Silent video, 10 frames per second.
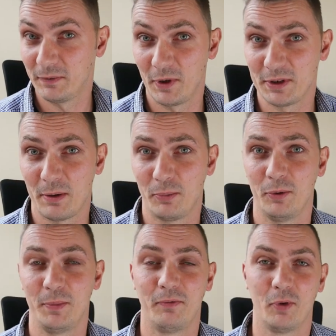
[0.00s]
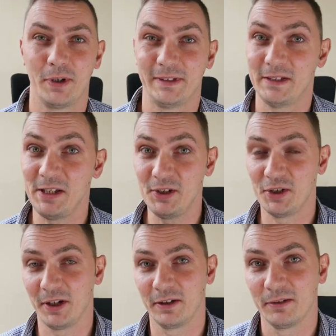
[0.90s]
for example, before
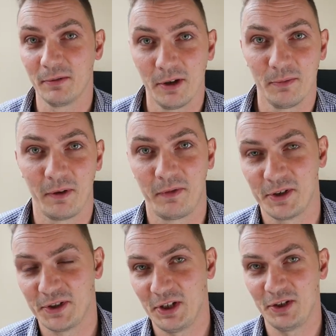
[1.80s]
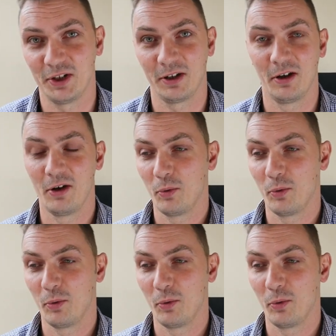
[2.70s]
teaching, my first teaching.